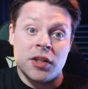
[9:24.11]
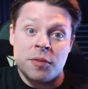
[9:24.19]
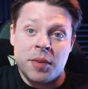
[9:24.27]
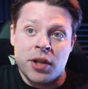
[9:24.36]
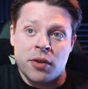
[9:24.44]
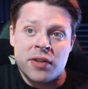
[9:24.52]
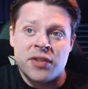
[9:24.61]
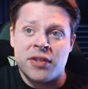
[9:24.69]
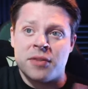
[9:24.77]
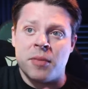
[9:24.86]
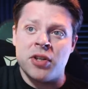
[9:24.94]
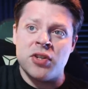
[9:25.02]
And to be honest,
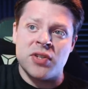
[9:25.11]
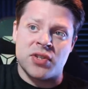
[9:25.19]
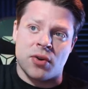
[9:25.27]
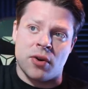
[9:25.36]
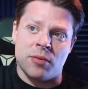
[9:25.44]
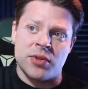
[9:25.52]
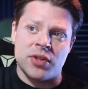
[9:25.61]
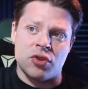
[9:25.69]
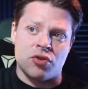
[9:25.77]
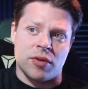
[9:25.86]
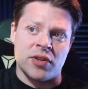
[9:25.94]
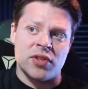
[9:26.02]
as much as Zoro was
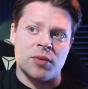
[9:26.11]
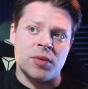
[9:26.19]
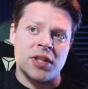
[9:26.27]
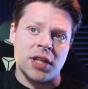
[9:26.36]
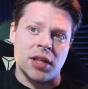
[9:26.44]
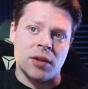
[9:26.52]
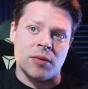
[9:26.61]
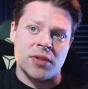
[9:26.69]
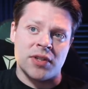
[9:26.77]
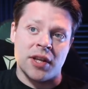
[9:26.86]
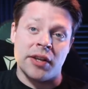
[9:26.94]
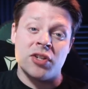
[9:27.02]
entrusted with dealing with
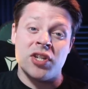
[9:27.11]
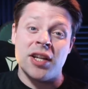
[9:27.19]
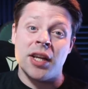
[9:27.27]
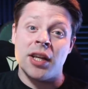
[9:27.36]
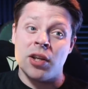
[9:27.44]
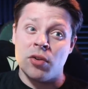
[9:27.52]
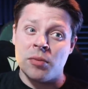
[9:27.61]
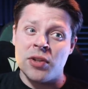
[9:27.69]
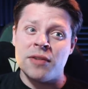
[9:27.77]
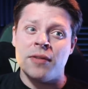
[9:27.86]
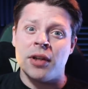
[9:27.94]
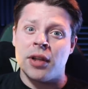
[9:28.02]
Sanji, I
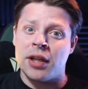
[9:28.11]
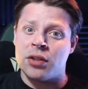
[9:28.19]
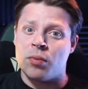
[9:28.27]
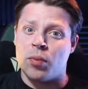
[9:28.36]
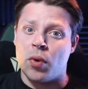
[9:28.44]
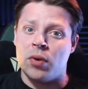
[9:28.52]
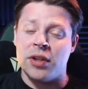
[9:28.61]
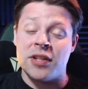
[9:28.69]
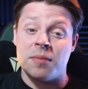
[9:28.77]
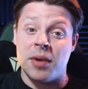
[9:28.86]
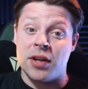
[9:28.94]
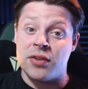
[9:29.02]
almost feel like the role
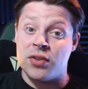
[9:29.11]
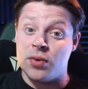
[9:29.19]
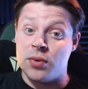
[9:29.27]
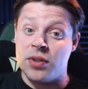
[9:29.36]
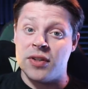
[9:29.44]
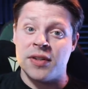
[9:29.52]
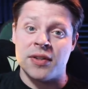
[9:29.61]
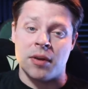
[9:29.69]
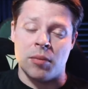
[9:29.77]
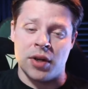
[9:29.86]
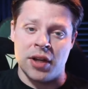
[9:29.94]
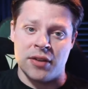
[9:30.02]
is better suited to someone